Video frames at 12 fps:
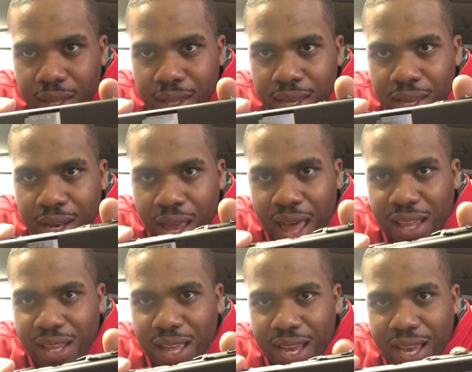And
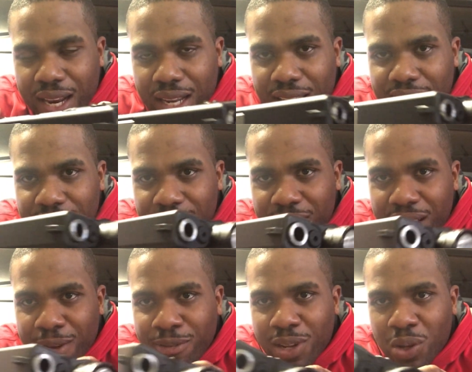I kind of love how
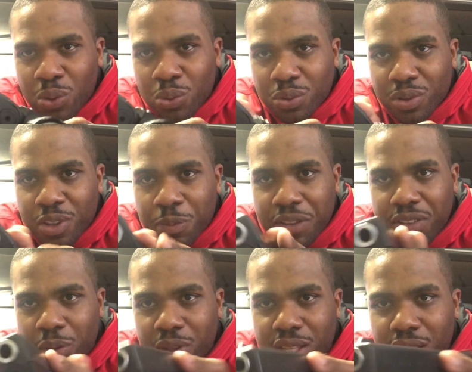it flows, especially
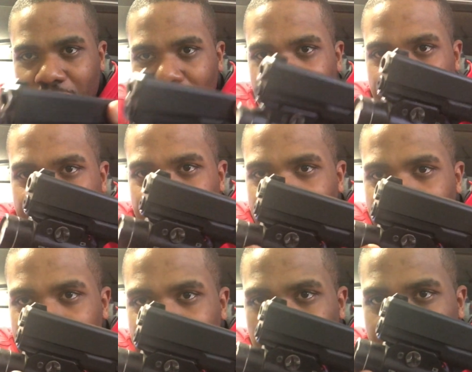with the
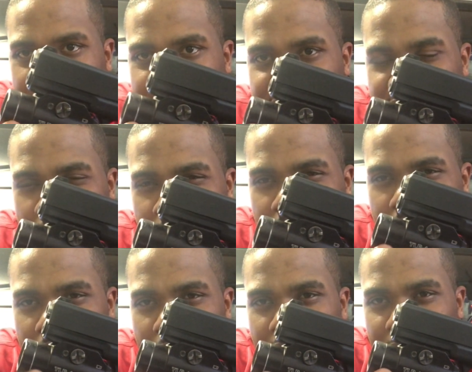black and silver
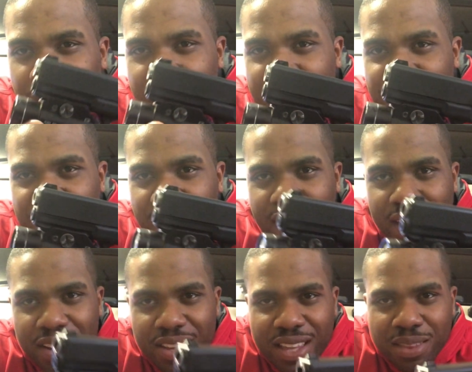look on the flashlight.
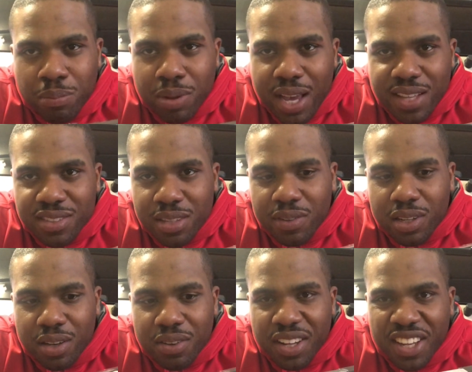And you got the black and silver
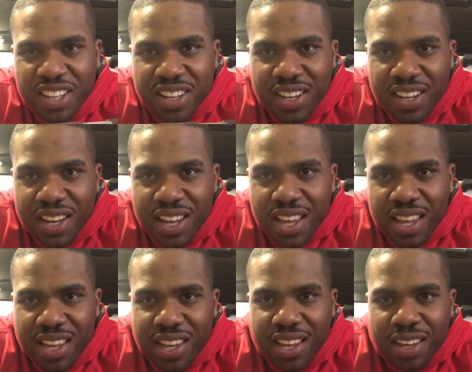look on the gun.
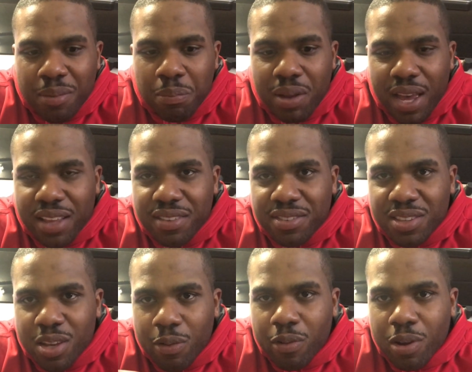Black and
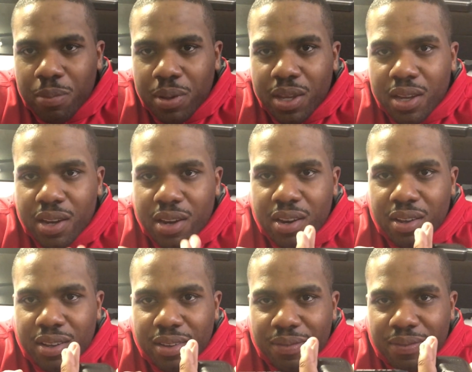silver up here.
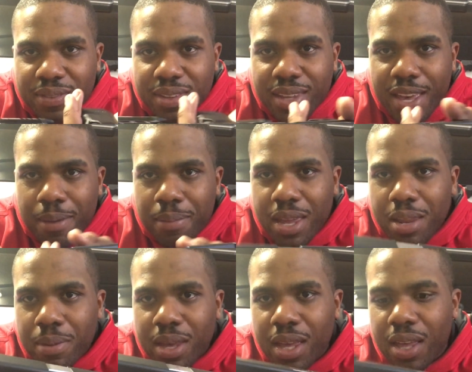You can't beat it,
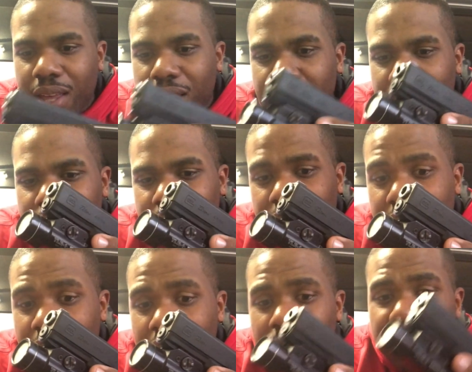man. So
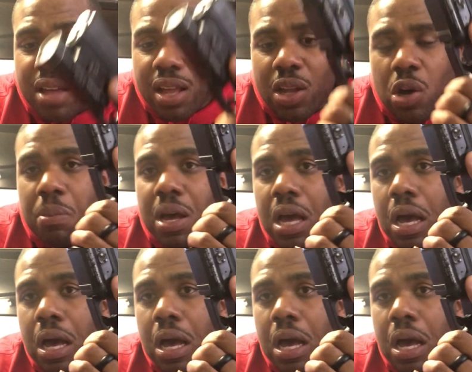now also I load my